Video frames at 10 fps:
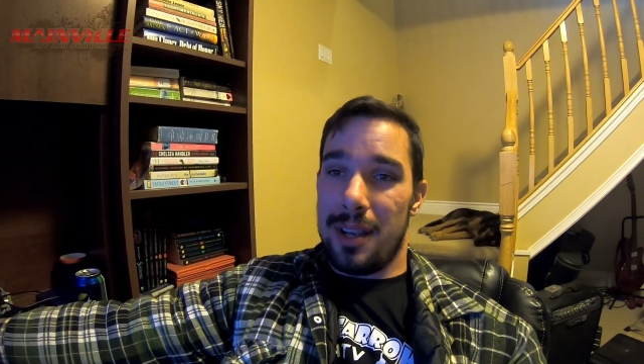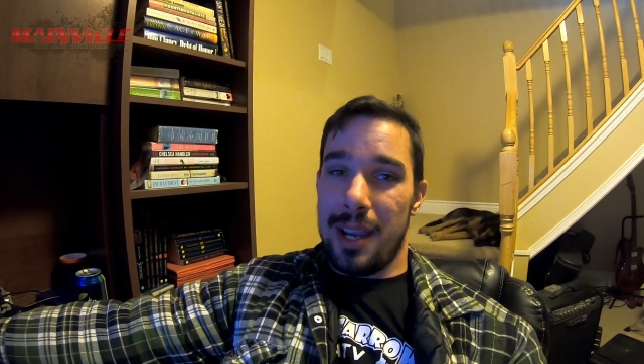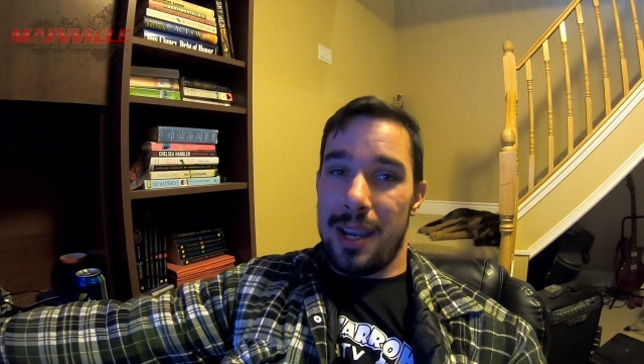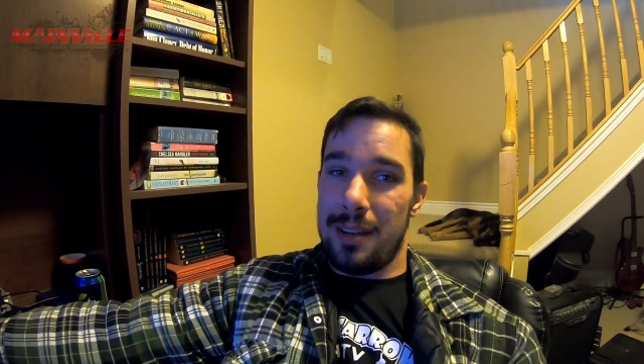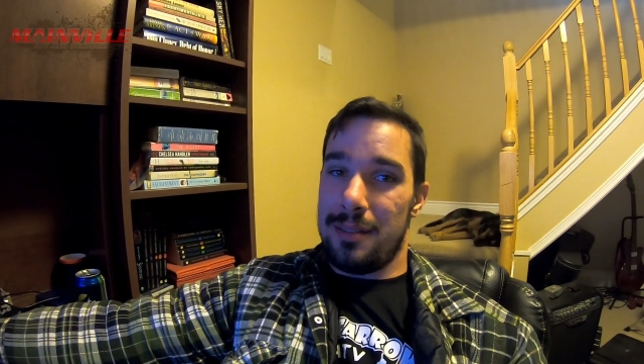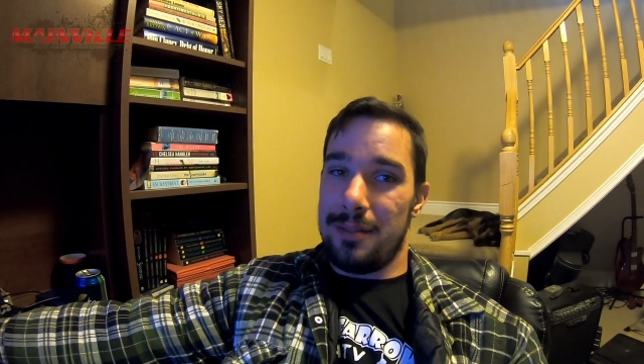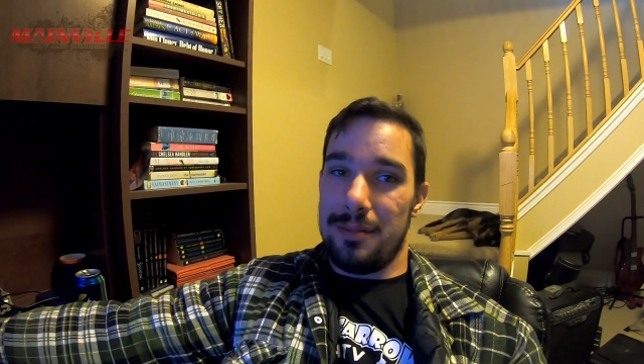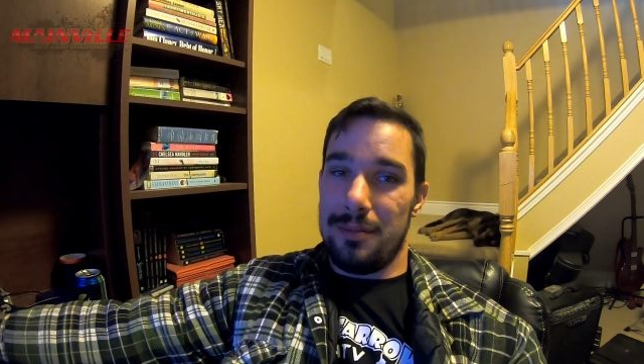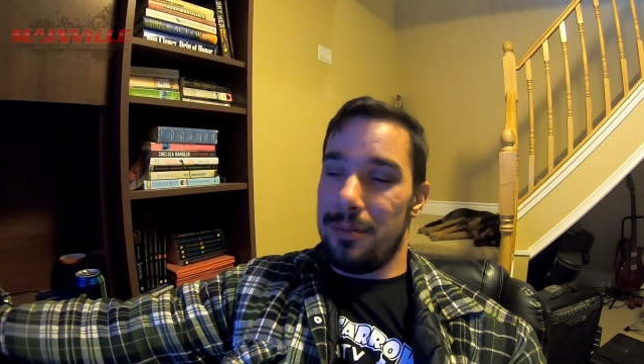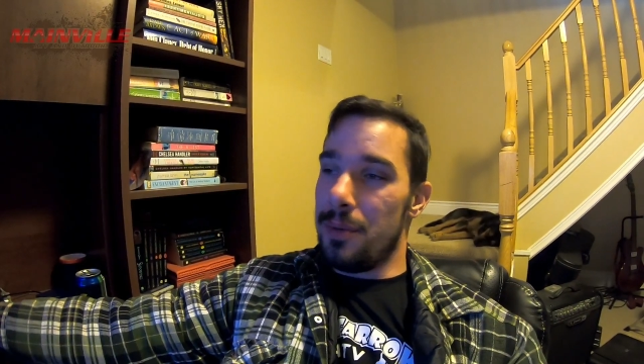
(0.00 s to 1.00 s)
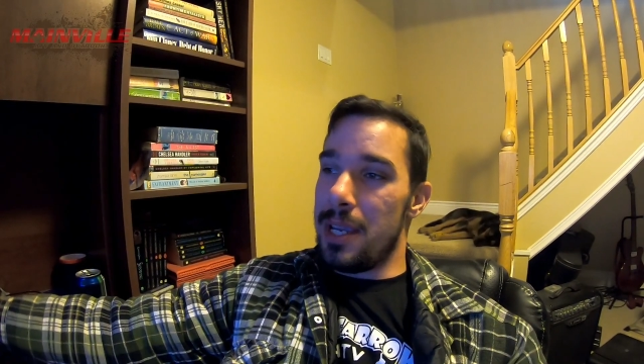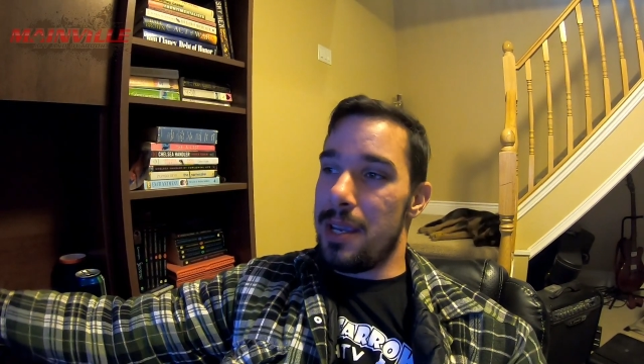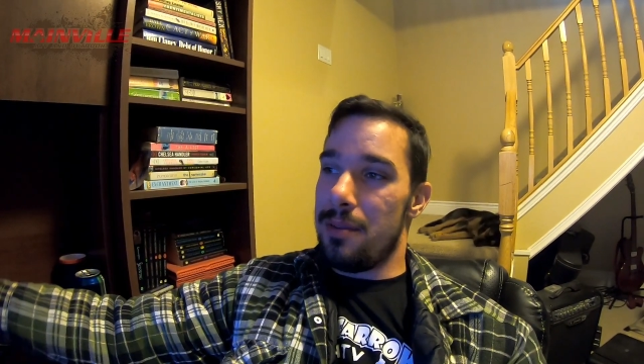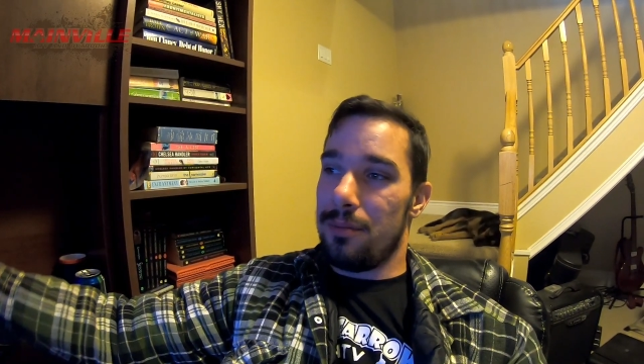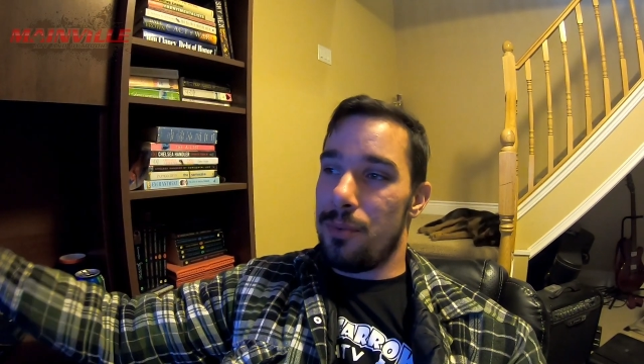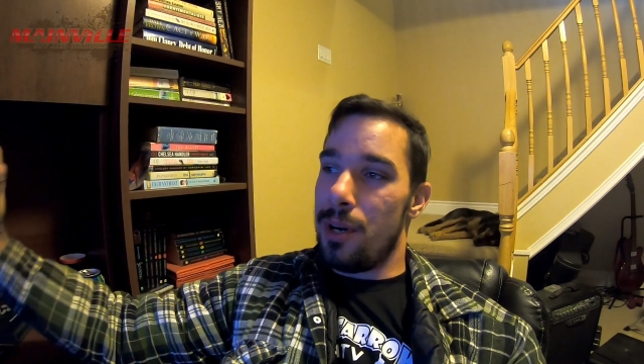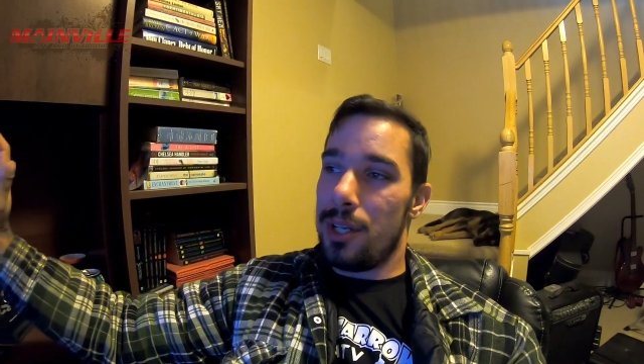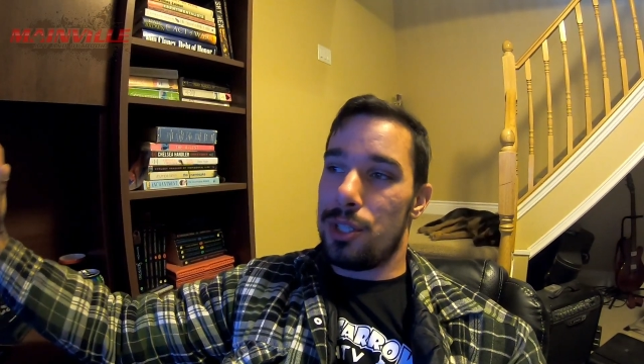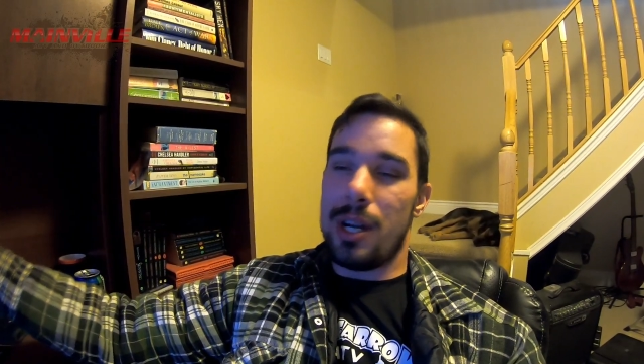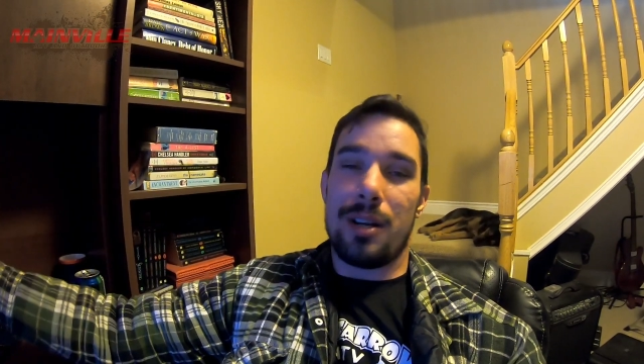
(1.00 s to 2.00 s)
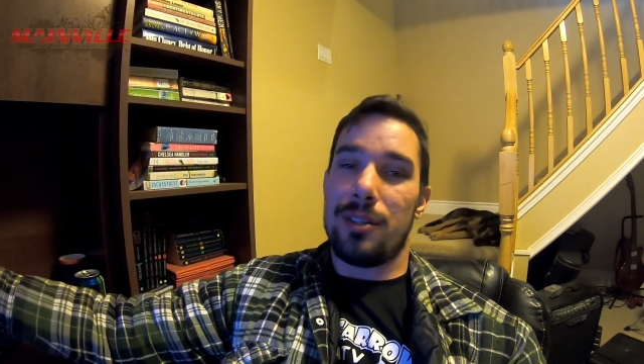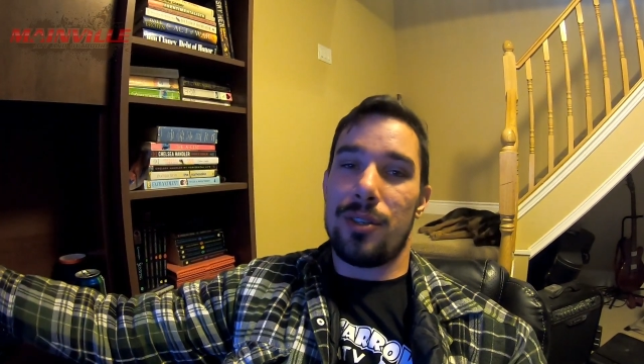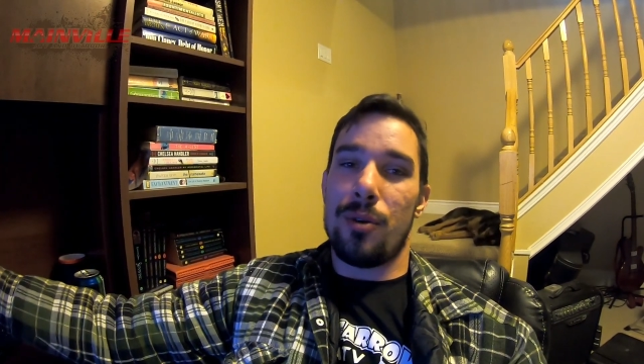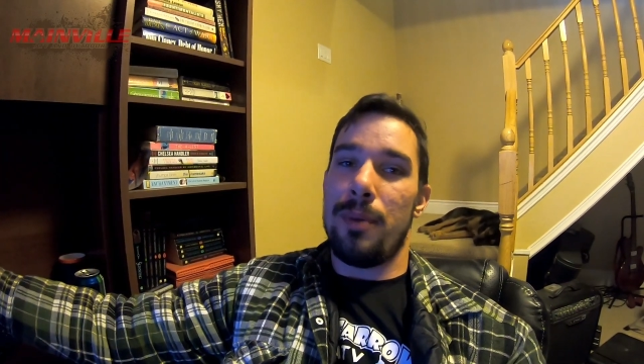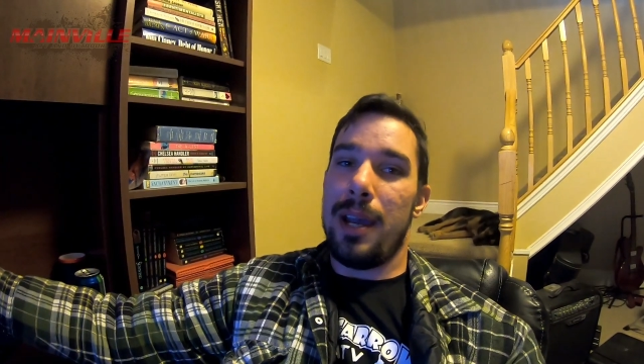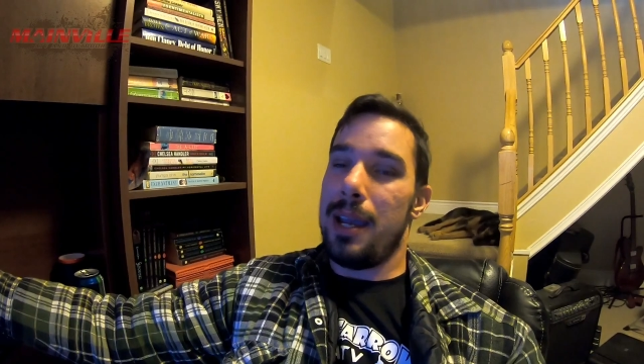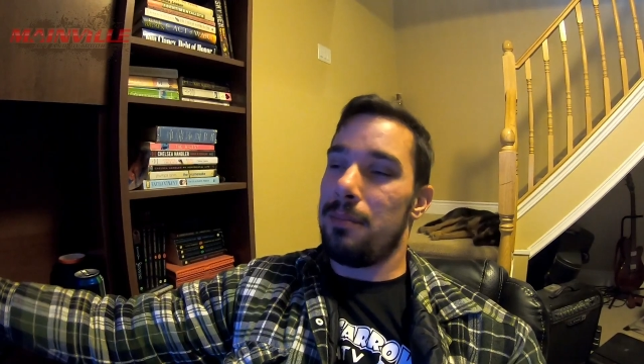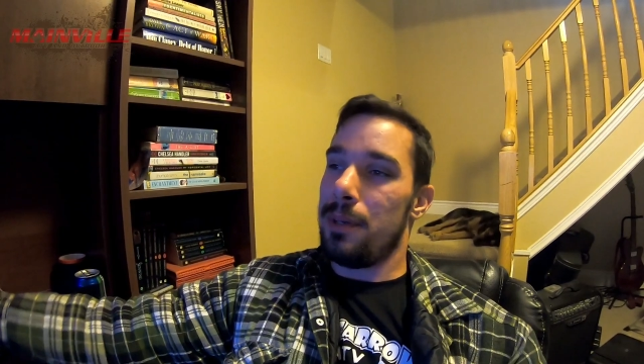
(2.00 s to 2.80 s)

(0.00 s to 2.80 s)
and we want to share it so bad,